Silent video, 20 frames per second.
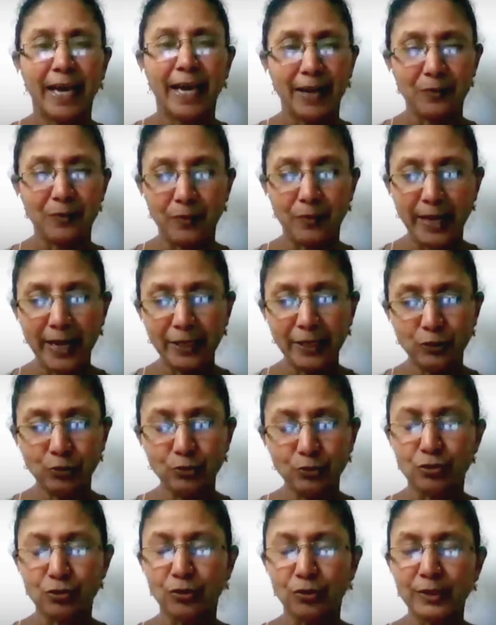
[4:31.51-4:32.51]
and where
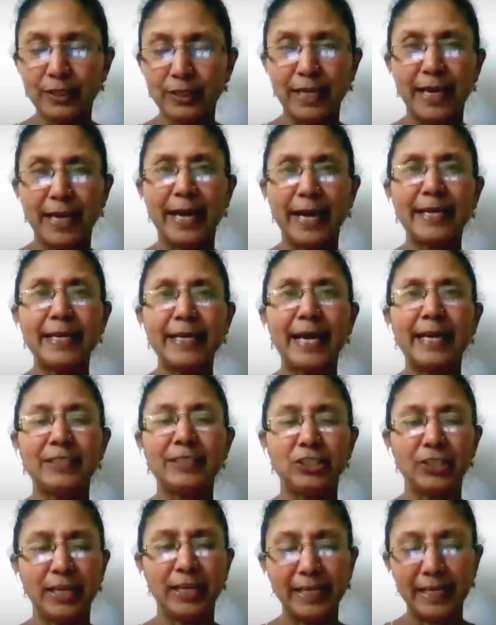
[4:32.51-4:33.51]
to draw the line
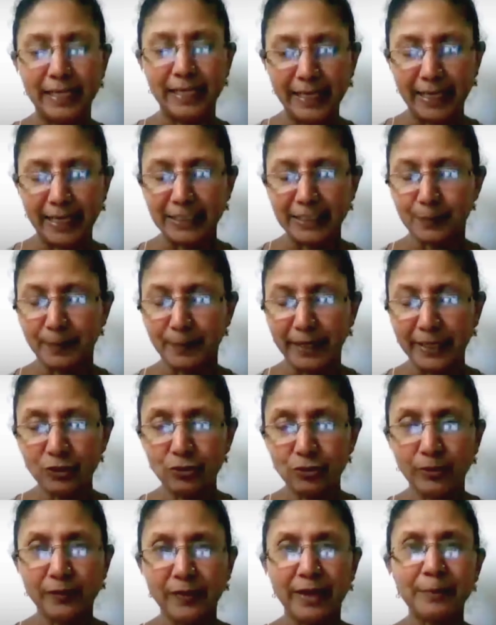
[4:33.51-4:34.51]
and gently explain
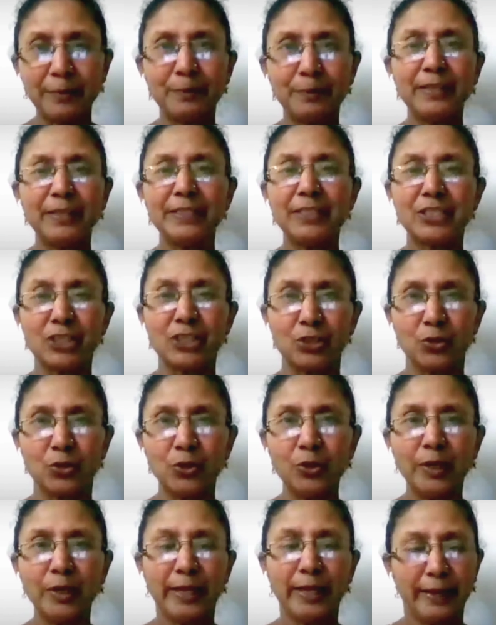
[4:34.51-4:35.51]
to grandparents, no,